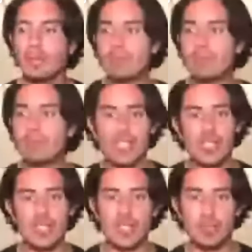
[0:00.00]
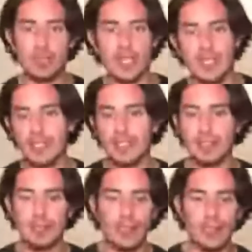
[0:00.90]
politicians and politics
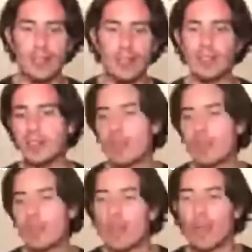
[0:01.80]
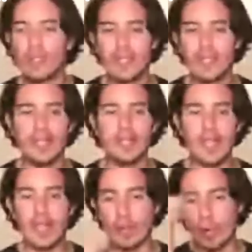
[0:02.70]
and all these things, and
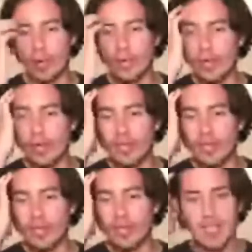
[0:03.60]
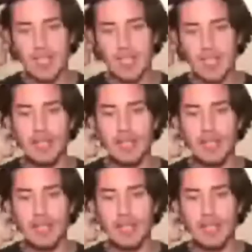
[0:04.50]
one of the things that